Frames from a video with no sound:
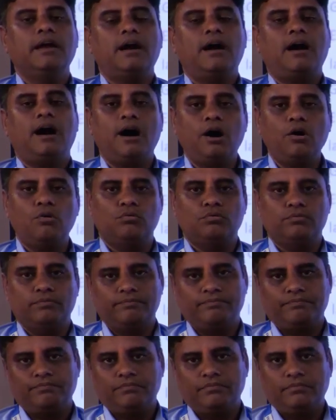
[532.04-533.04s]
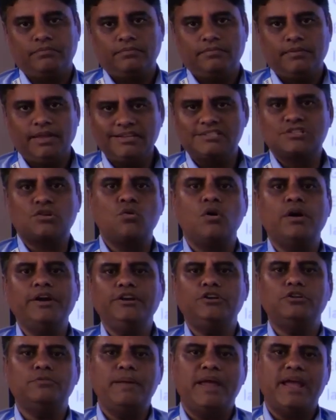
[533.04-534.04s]
How? It's
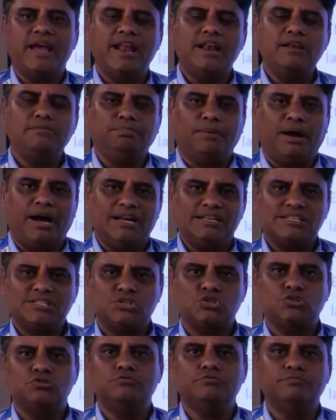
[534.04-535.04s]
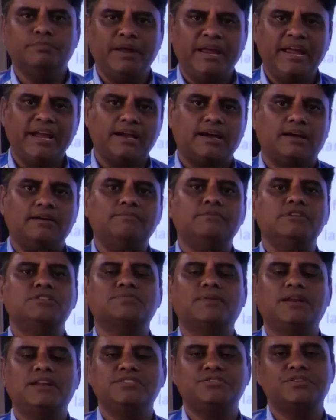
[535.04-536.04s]
going to be help us to make a
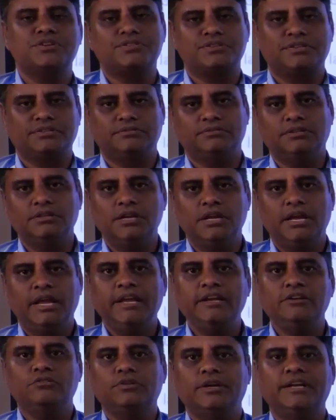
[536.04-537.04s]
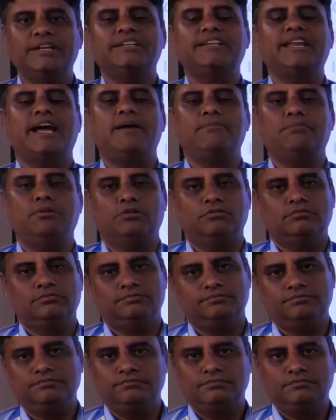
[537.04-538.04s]
visualization into a Tableau.
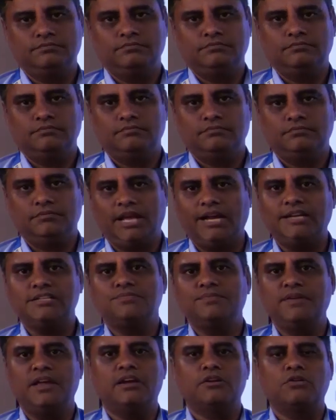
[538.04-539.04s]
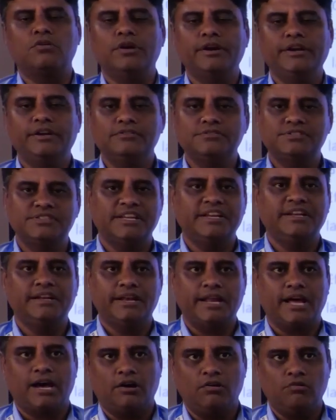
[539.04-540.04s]
That's we are going to see
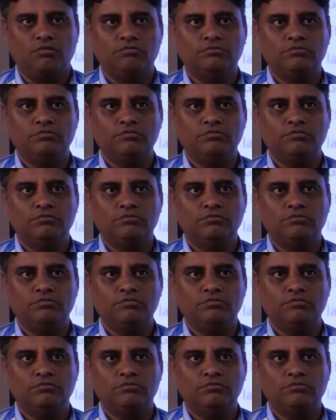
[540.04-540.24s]
now.